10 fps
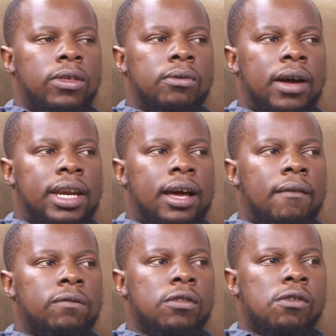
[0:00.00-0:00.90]
You
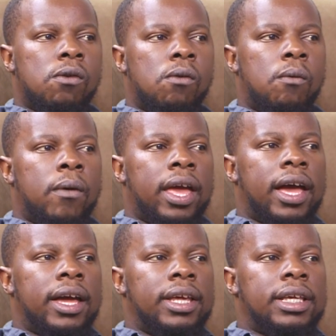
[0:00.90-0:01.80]
wonder,
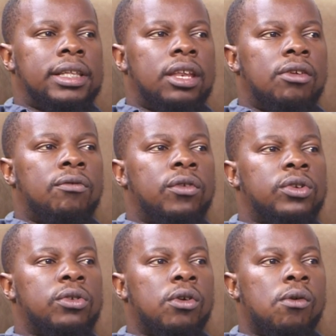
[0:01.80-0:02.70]
where is the
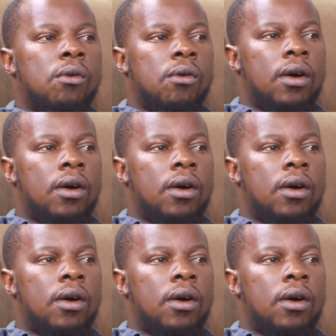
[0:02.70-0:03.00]
devotion